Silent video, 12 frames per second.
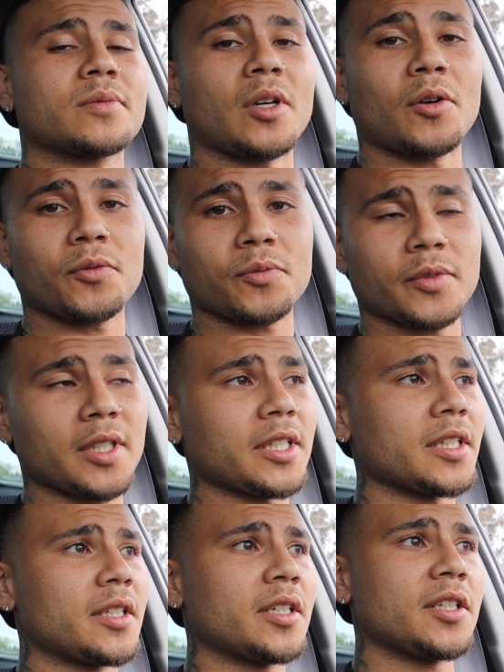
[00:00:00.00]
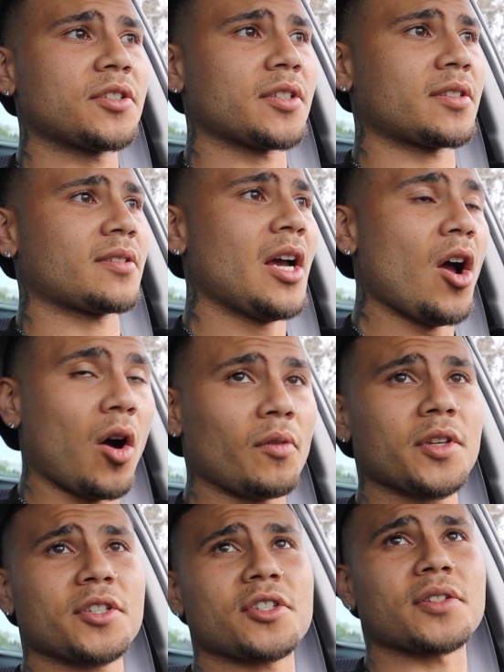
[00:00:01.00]
Hopefully it's just
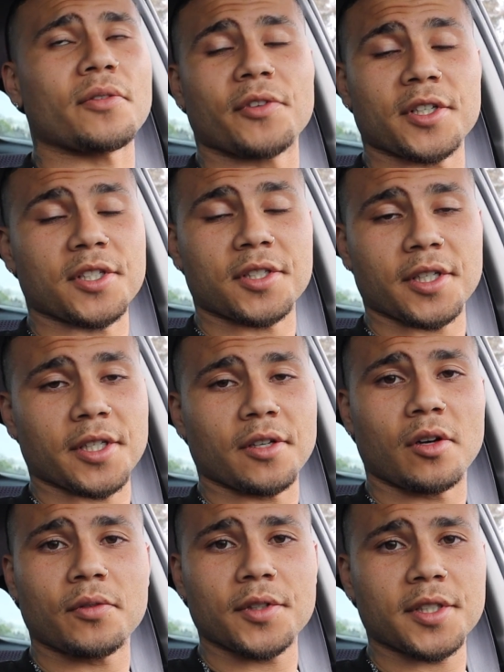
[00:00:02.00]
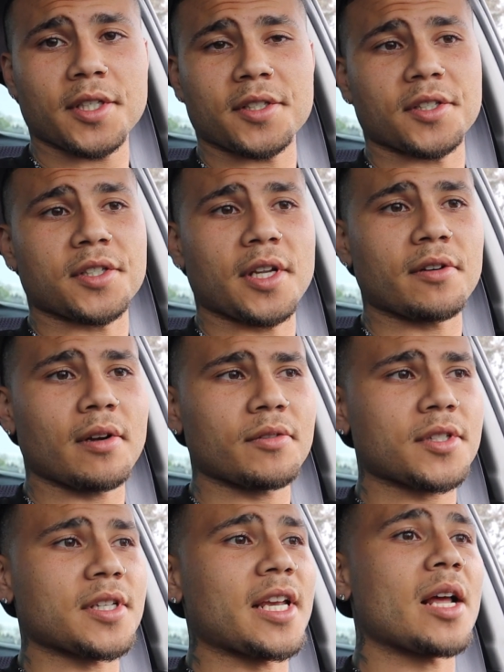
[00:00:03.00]
a fix-it ticket. Hopefully it doesn't stay
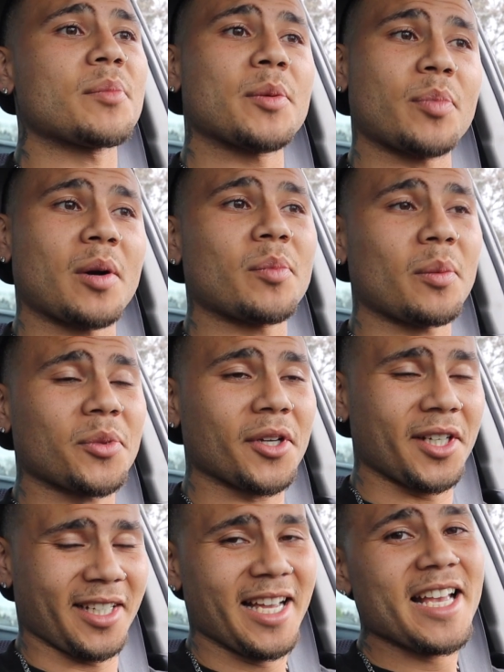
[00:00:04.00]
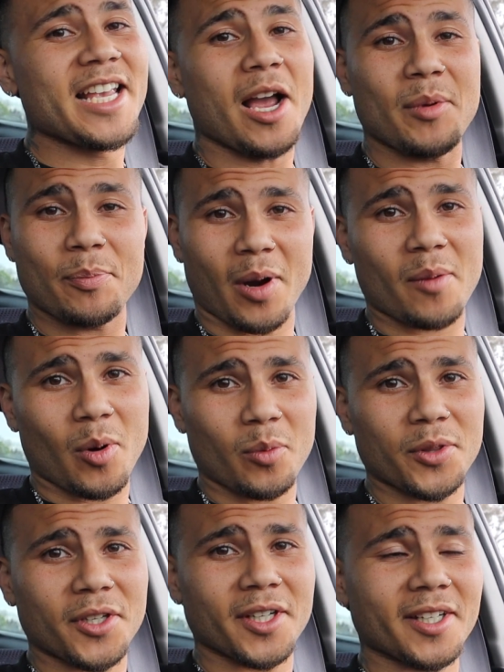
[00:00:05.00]
revs. He had me pop open
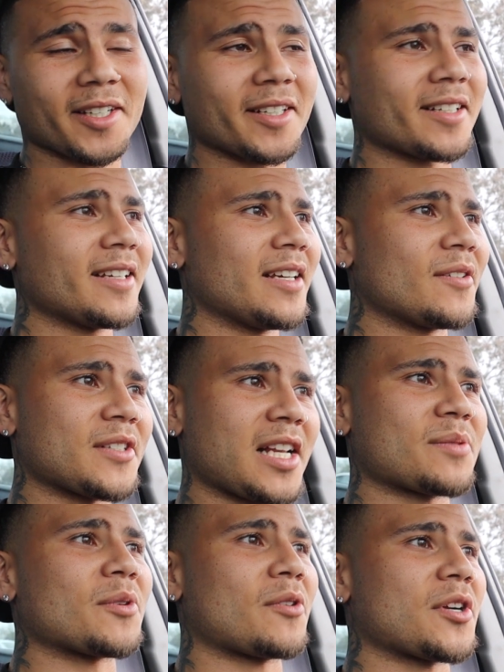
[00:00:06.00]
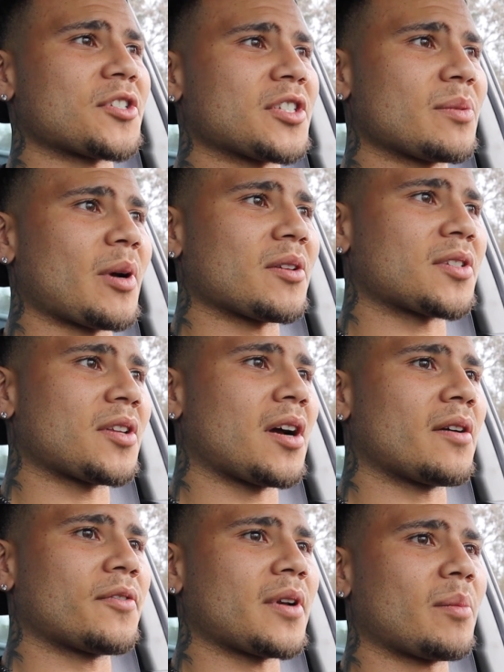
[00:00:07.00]
the hood. He was asking me questions about
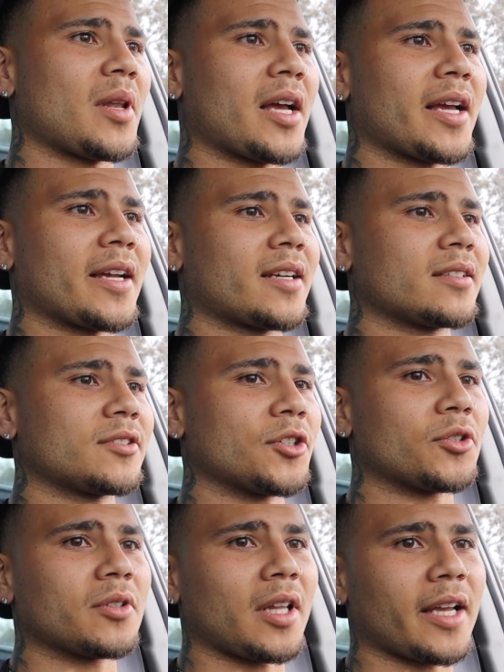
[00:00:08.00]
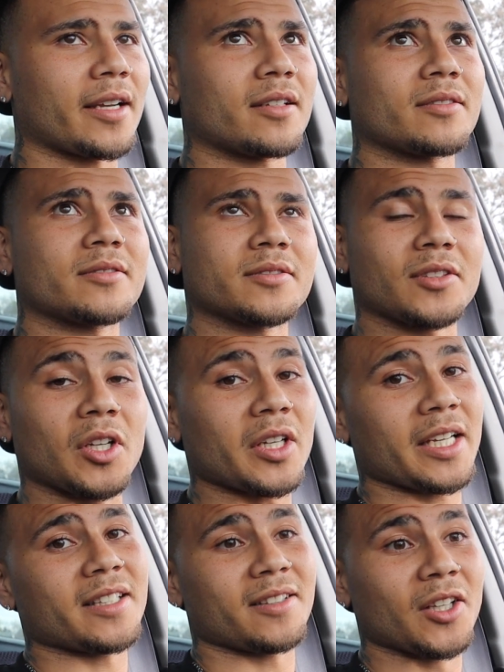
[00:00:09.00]
stuff, and I'm like, dude, like
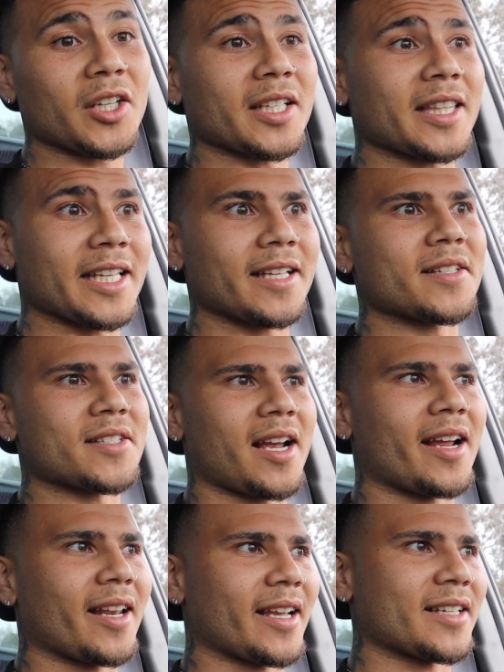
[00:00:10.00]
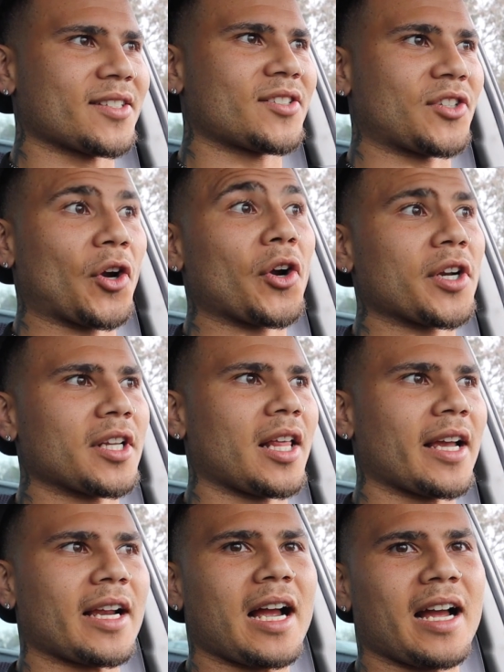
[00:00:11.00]
look at the inside, like it's dirty,
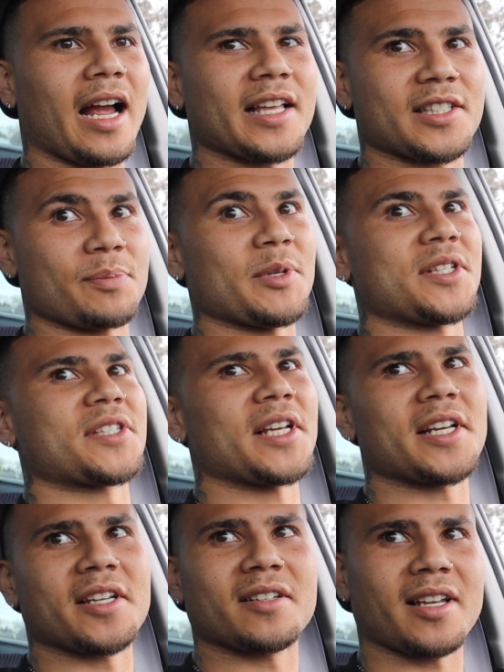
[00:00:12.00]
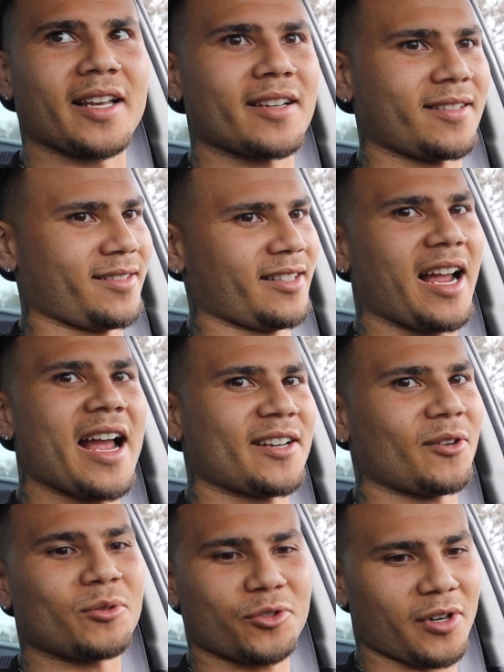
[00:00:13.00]
like it's been sitting, like I
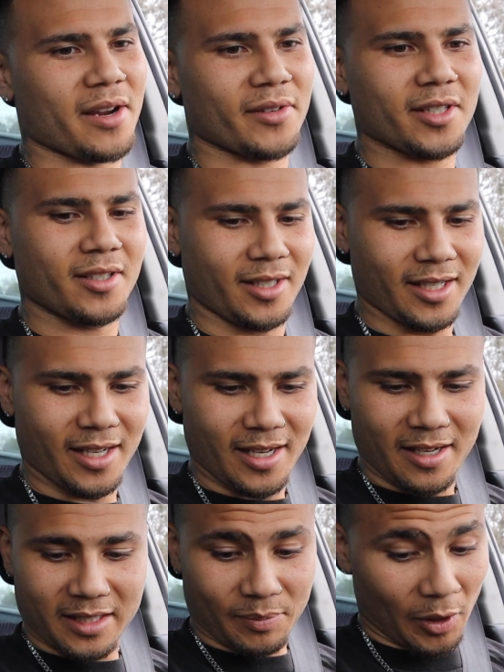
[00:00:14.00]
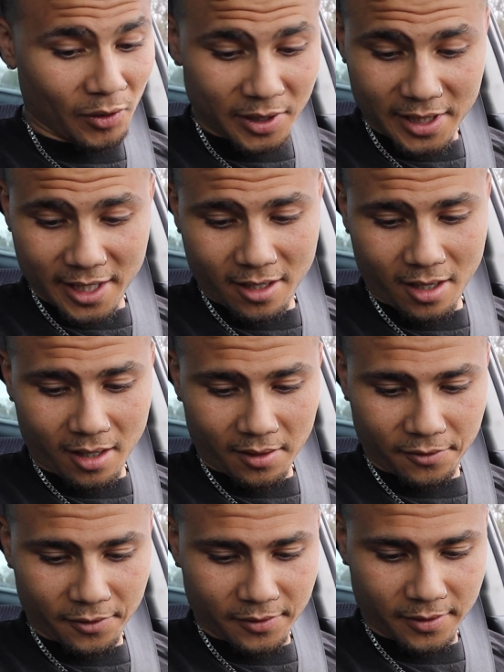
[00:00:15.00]
don't drive it. It's my only day
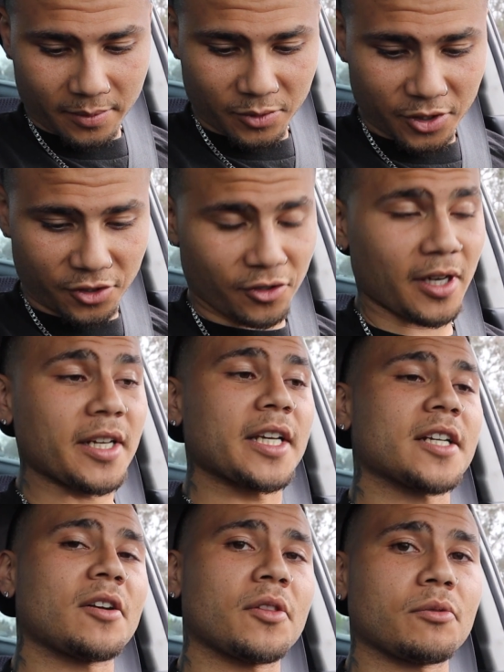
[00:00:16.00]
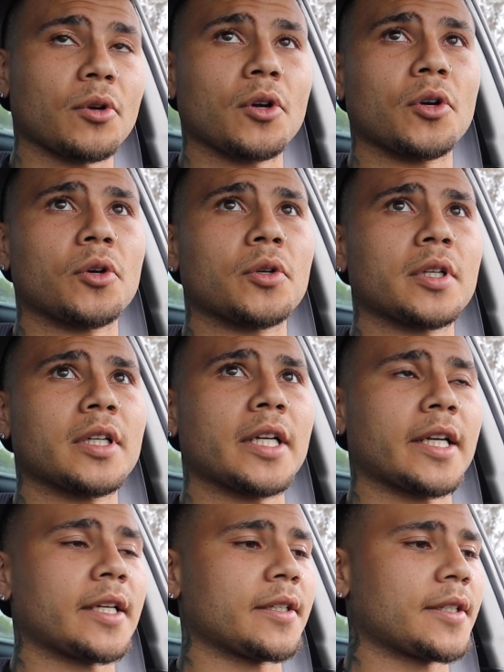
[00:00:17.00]
off. I'm just trying to get it on the road,
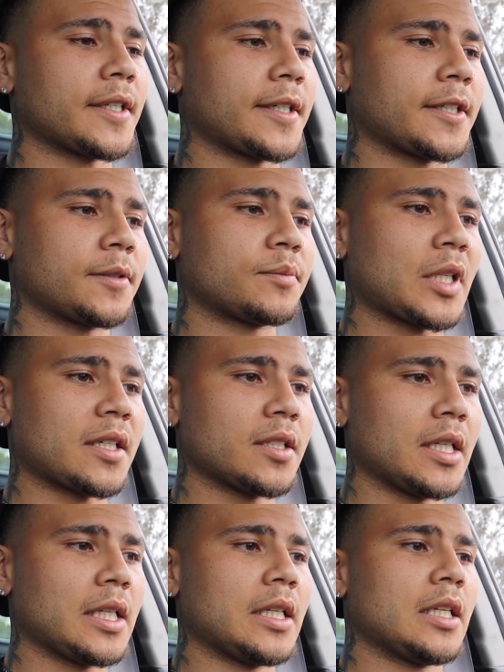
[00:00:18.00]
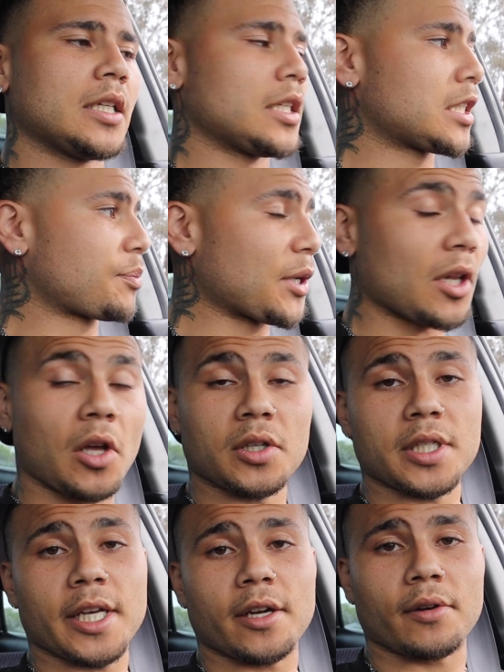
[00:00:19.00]
and it's been a
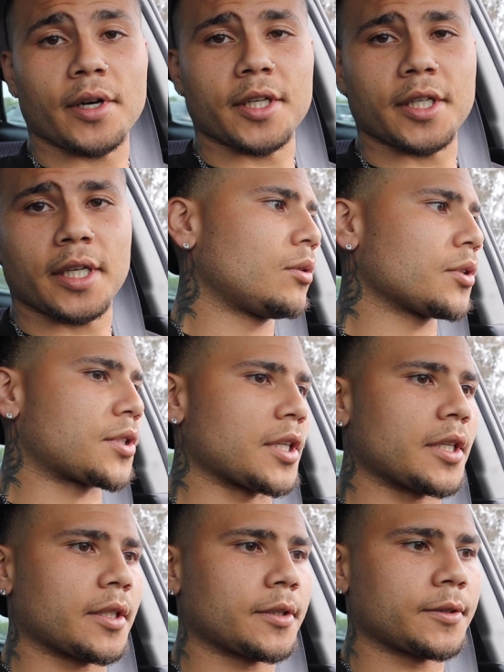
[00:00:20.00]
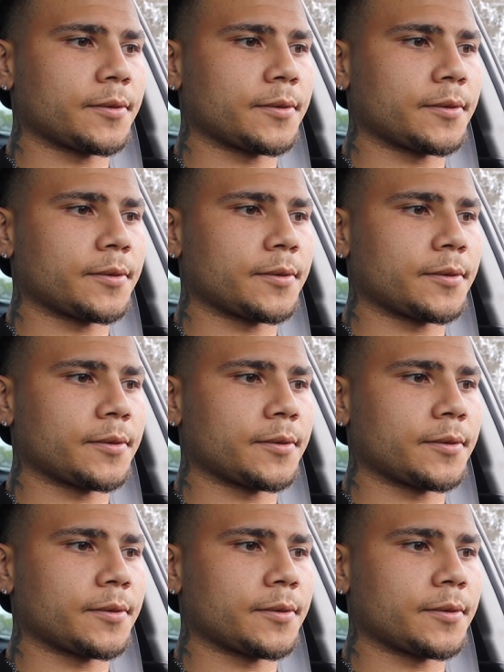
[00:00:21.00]
long day already. We'll see.